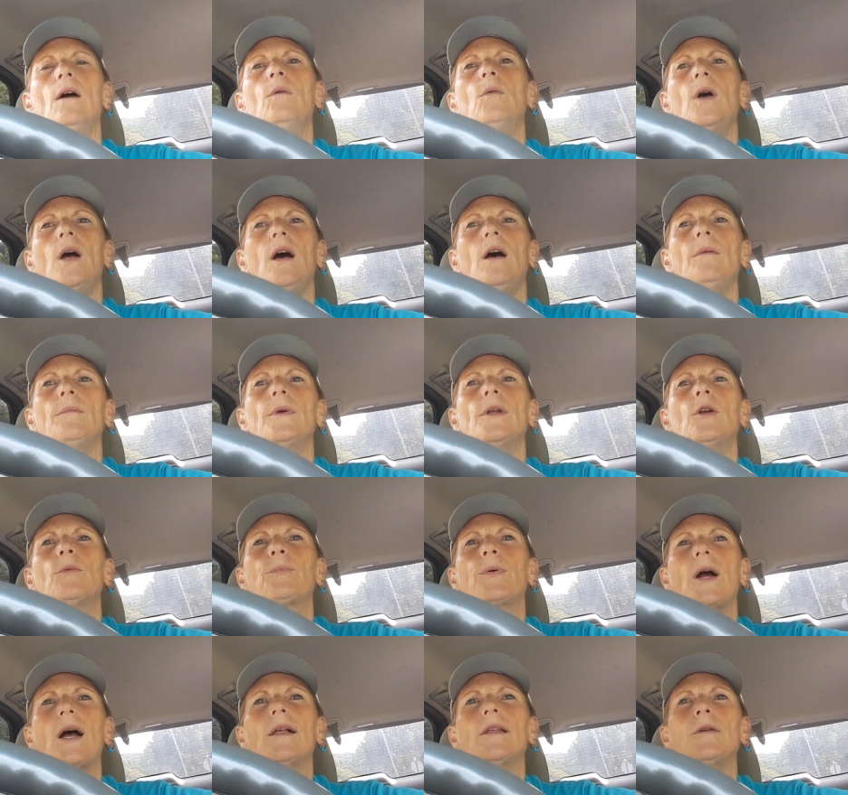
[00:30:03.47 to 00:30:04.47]
Well, it'll
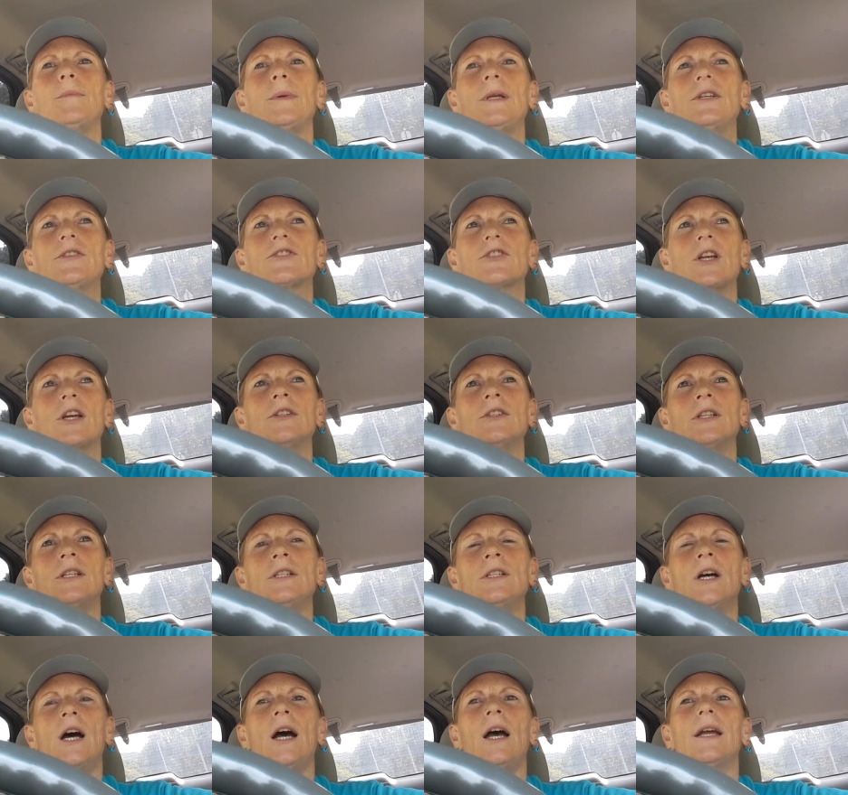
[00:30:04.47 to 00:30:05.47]
probably be Sunday
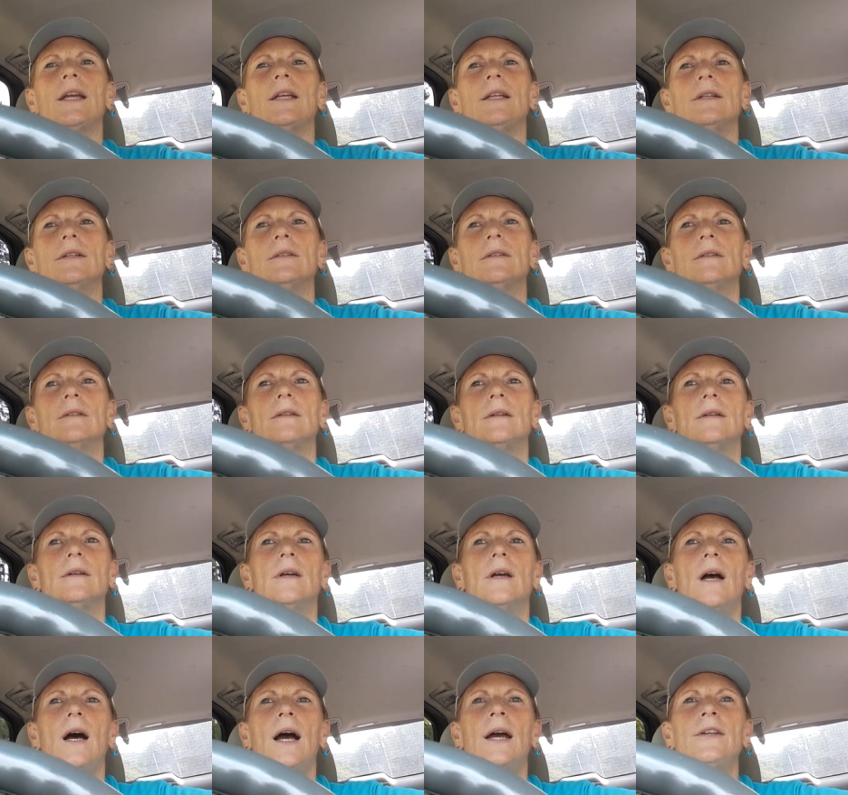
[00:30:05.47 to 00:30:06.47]
night.
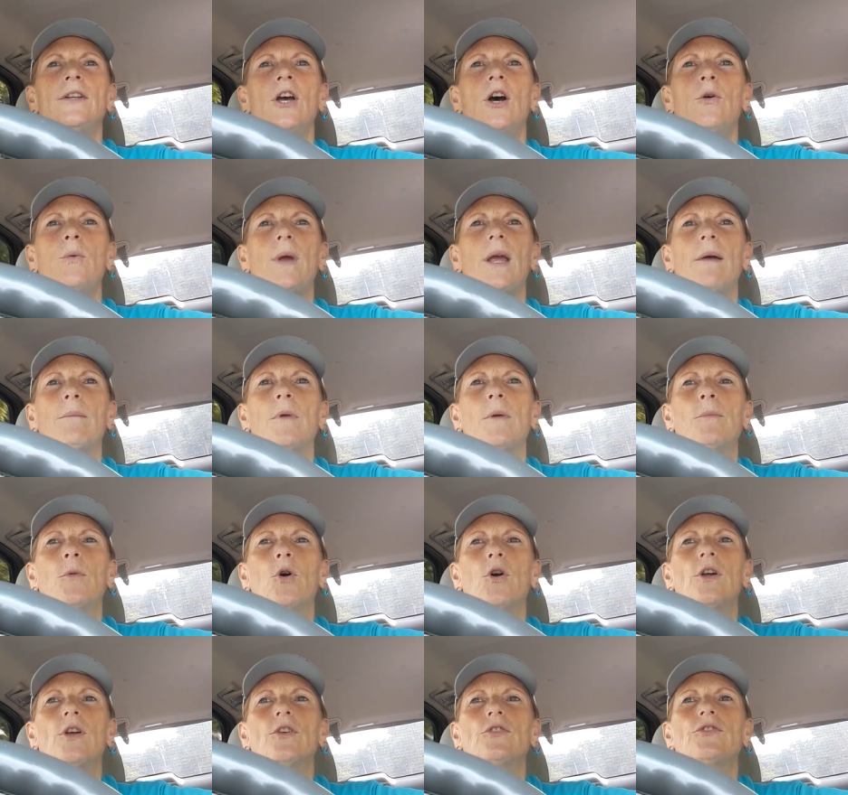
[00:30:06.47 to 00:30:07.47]
I know we have
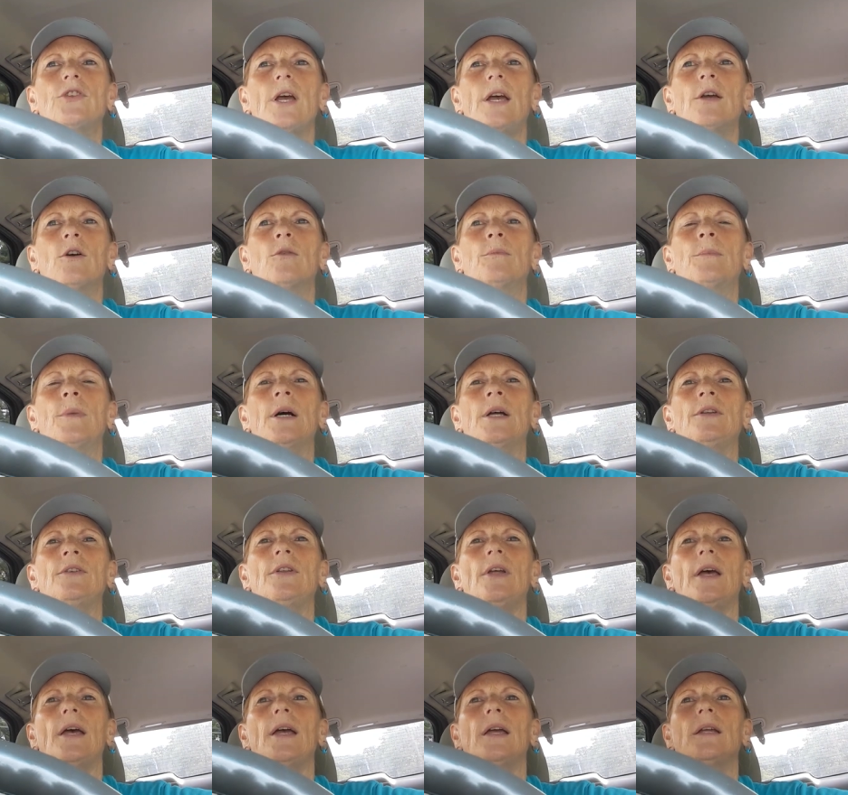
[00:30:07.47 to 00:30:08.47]
Memorial Day on
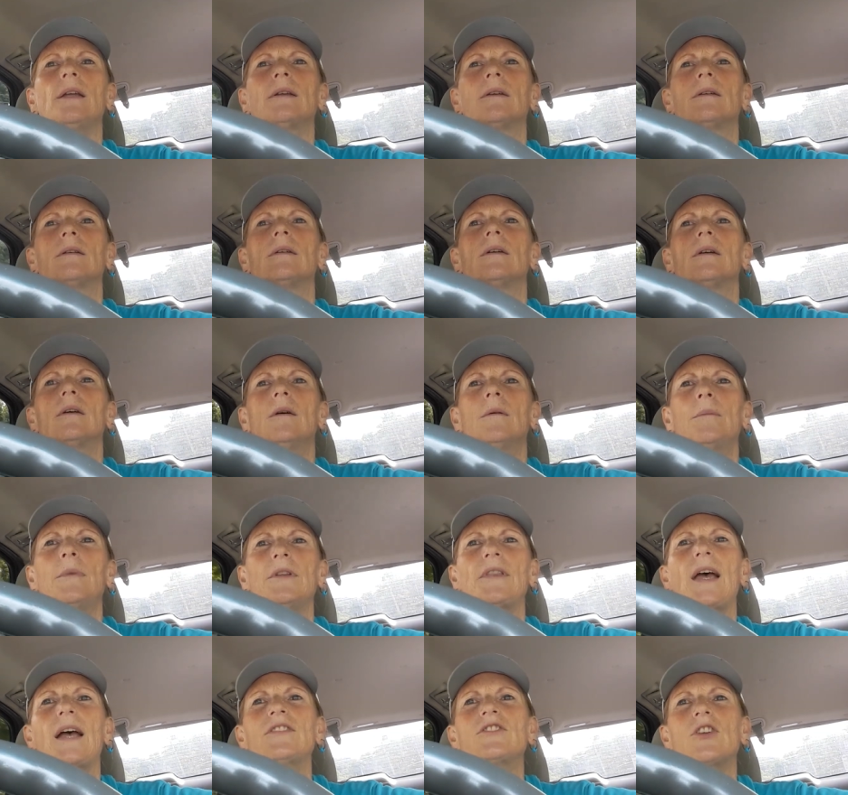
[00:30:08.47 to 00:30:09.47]
Monday,
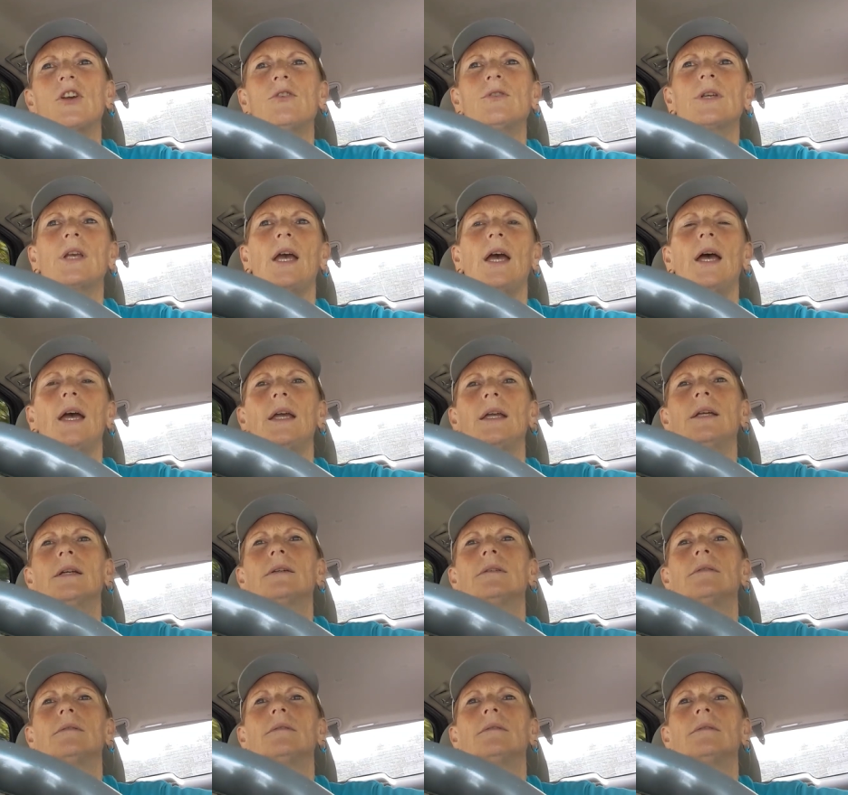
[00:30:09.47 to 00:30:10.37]
but that's okay.